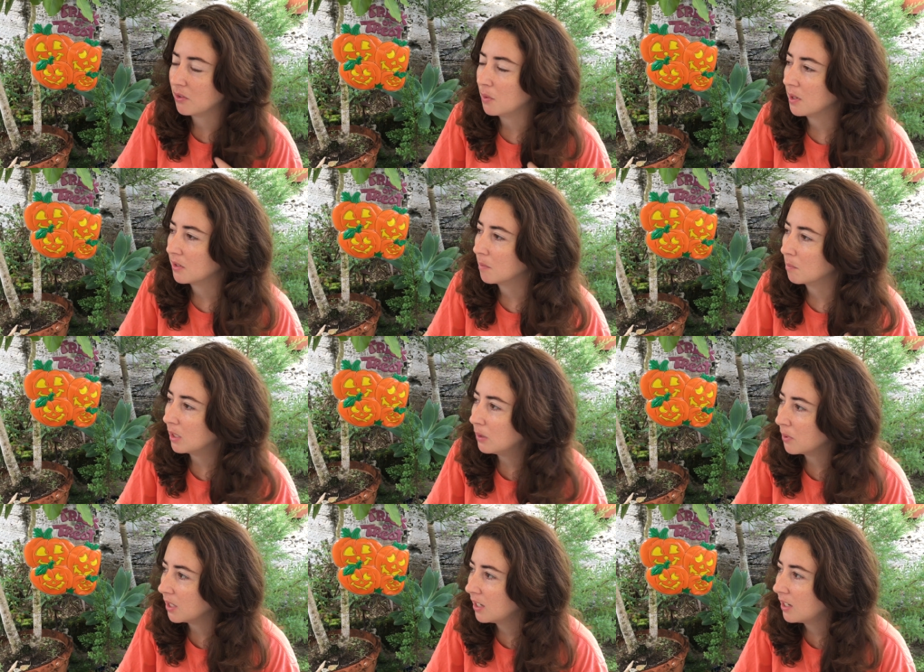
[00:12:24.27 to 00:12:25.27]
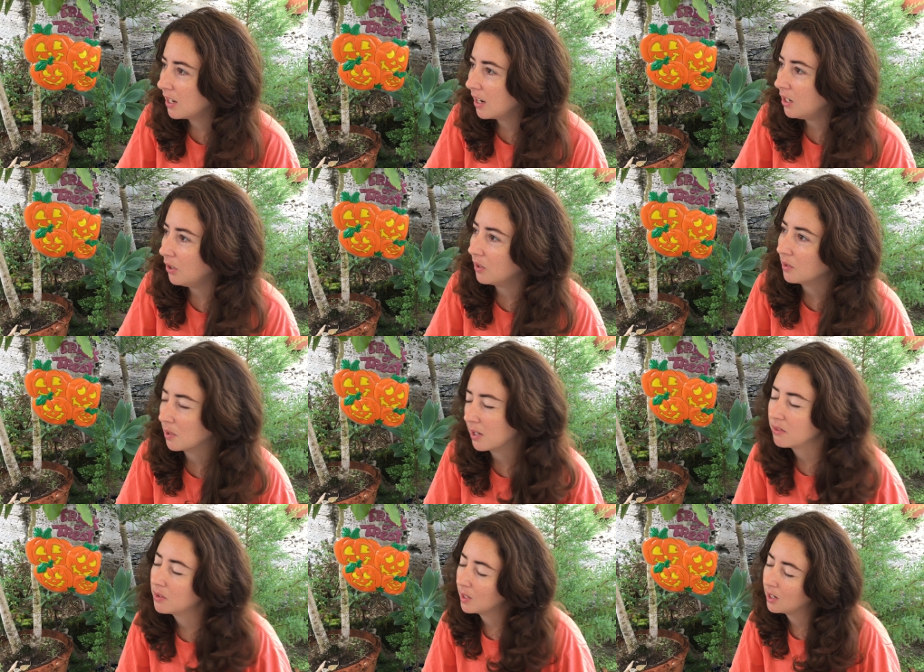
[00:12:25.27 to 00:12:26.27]
to wear something fitted, and you can still
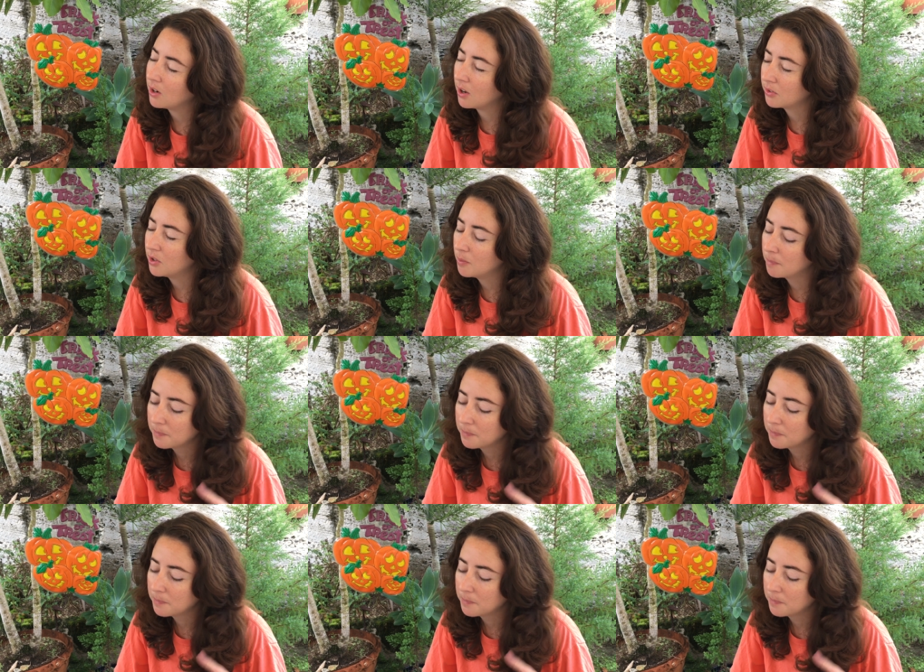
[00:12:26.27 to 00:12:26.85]
have a sick costume.